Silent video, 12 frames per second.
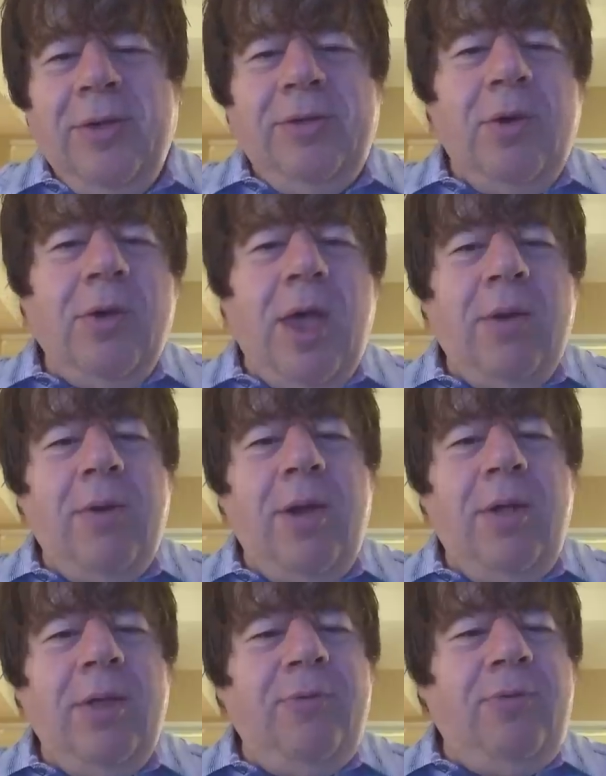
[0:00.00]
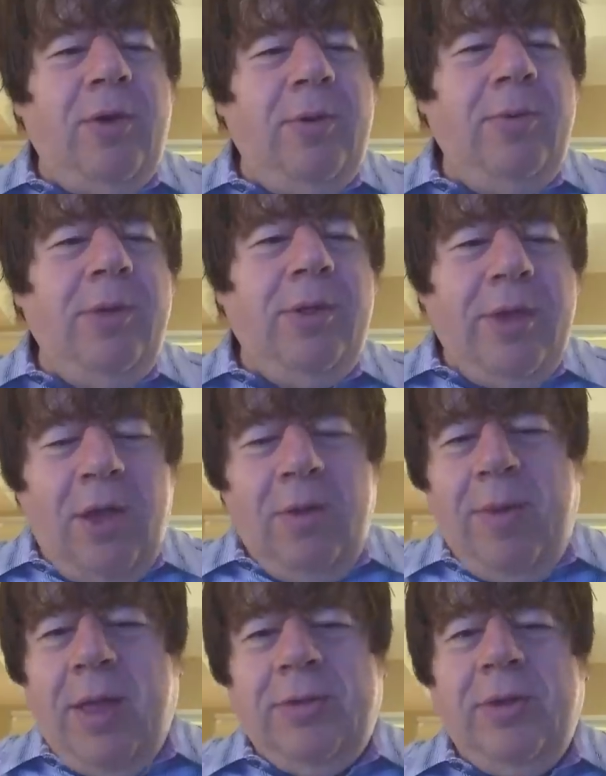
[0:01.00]
So, okay, well, if they're really
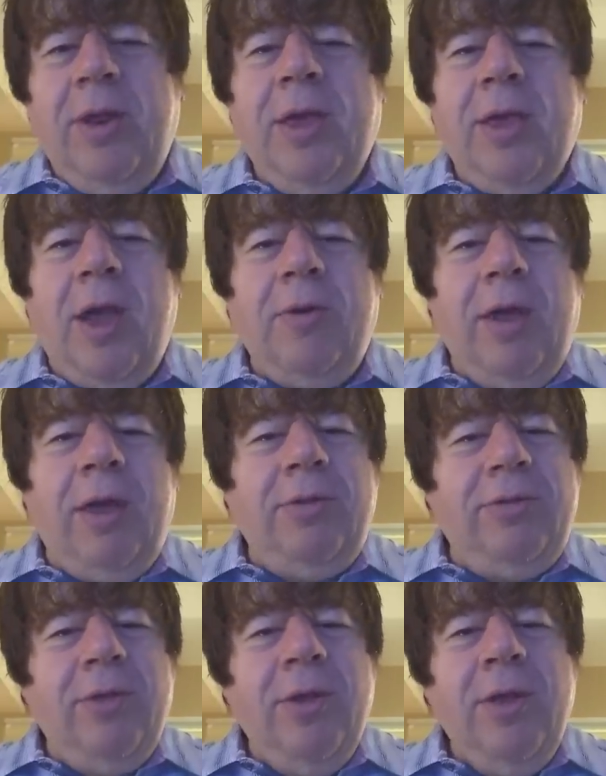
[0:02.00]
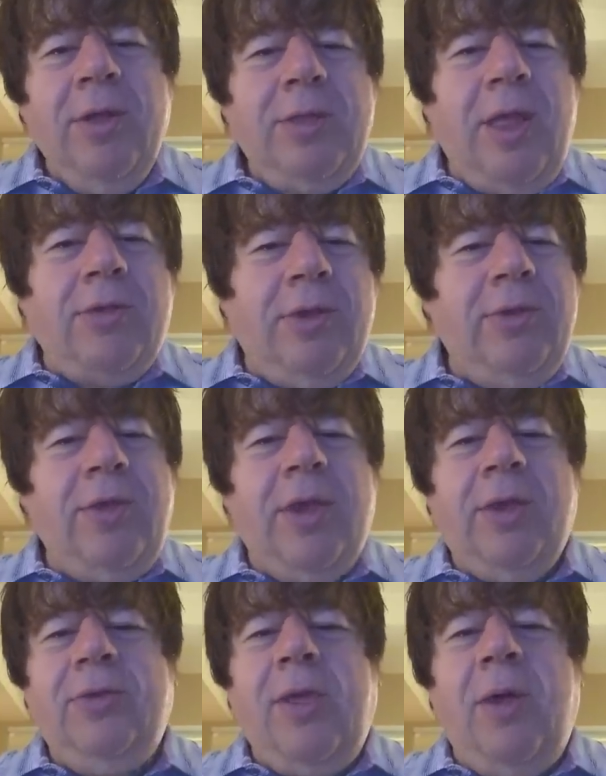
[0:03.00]
hell-bent on hiking rates, that's going to
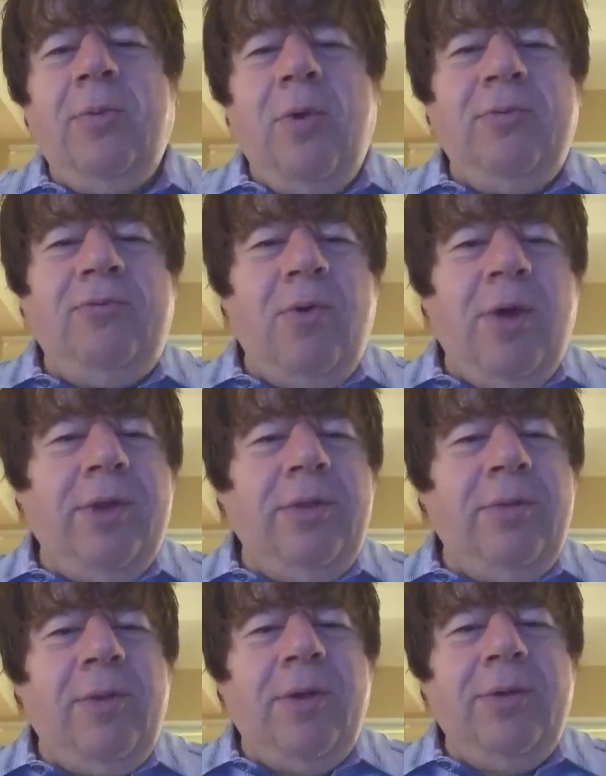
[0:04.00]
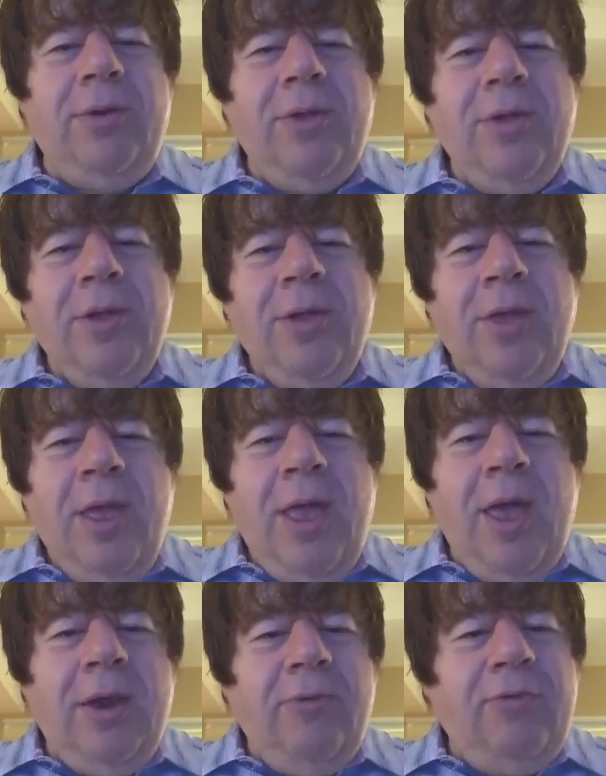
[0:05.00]
take us down one fork in the road.
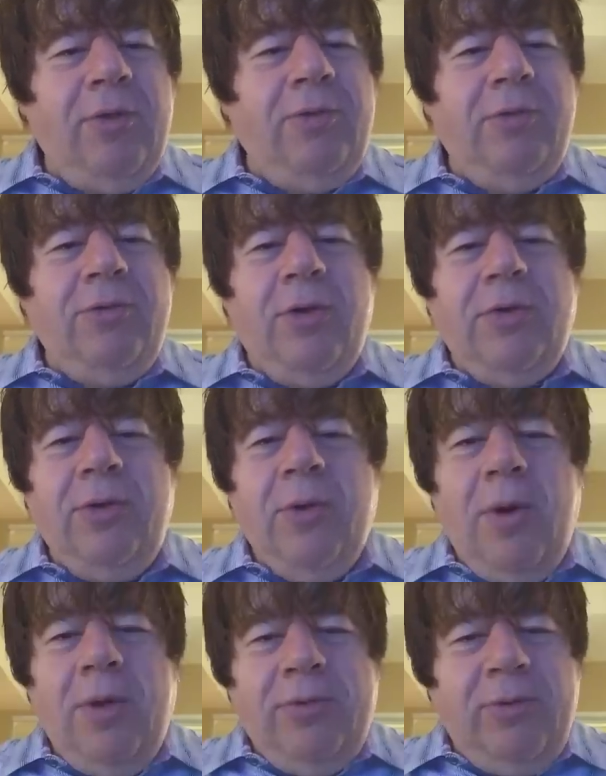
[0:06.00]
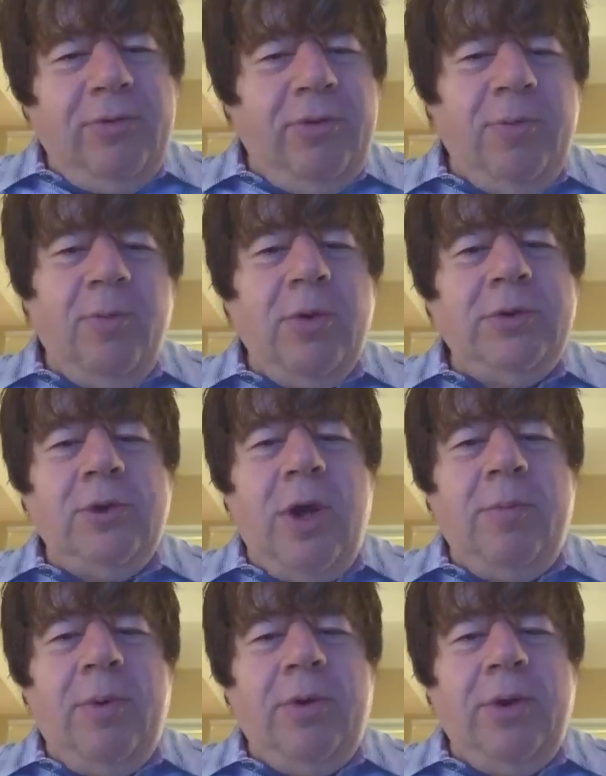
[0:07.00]
And if this is just noise, this is more
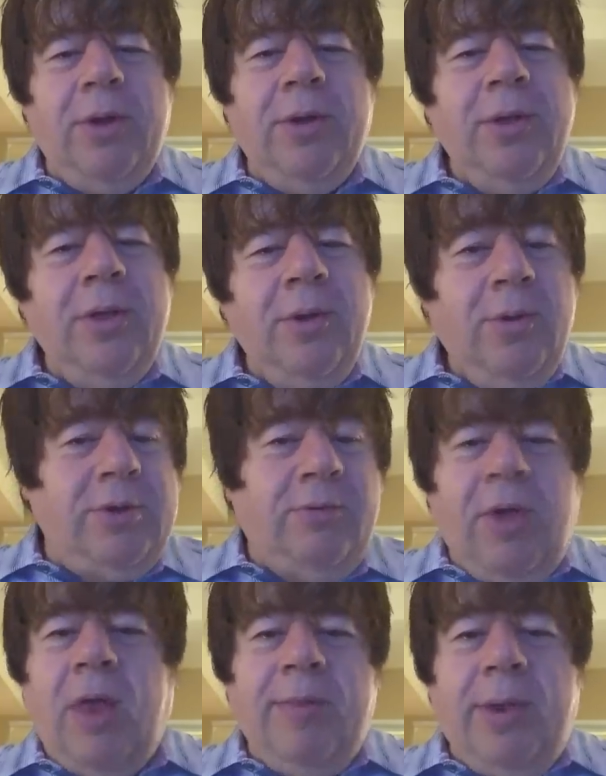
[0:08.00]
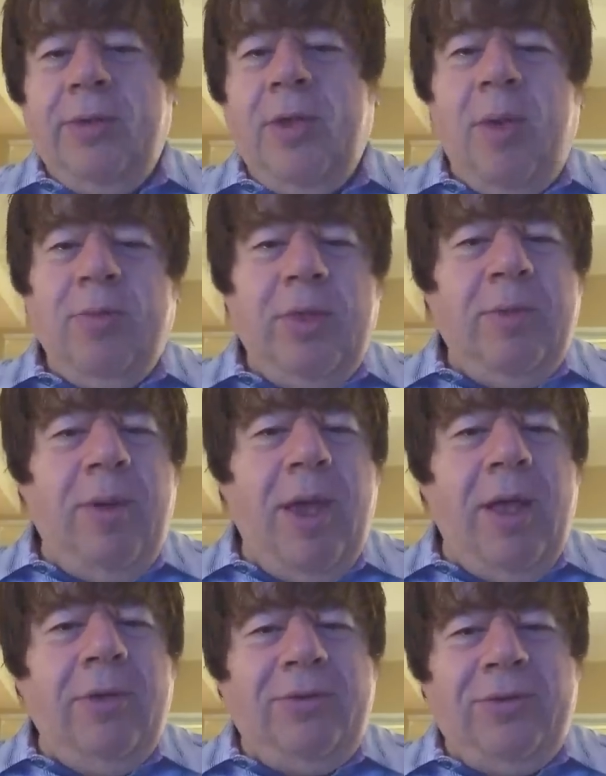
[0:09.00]
jawboning, which I've done many times in the
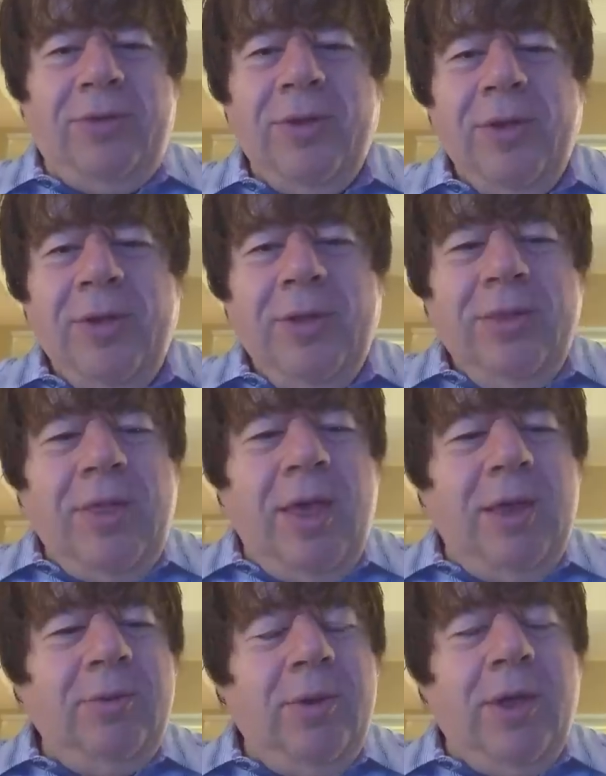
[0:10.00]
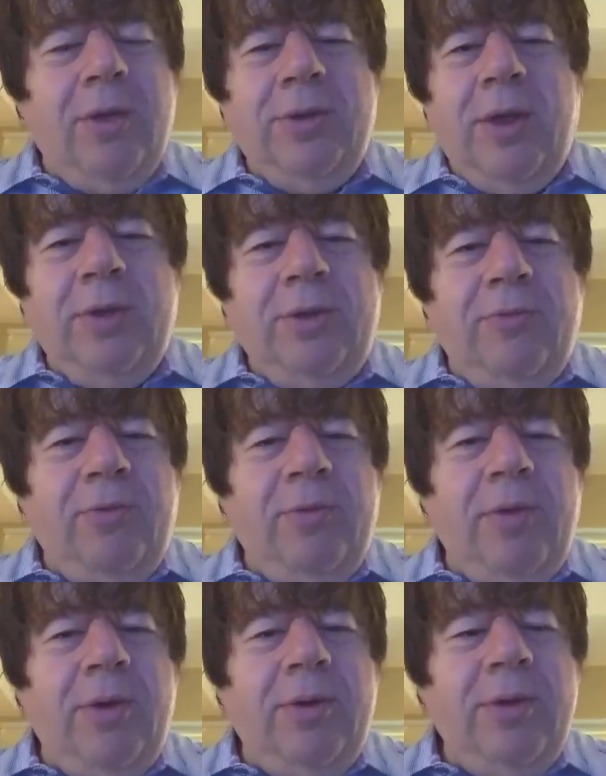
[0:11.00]
past, then we go down a different
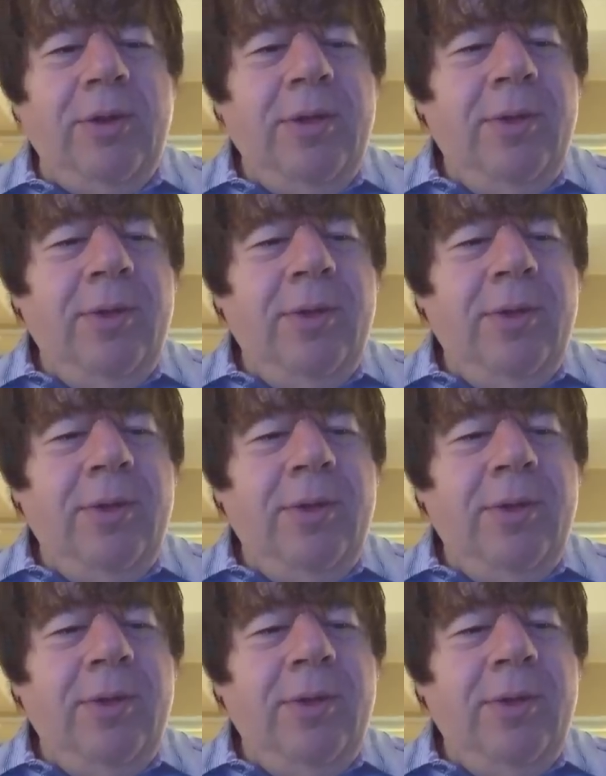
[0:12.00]
road.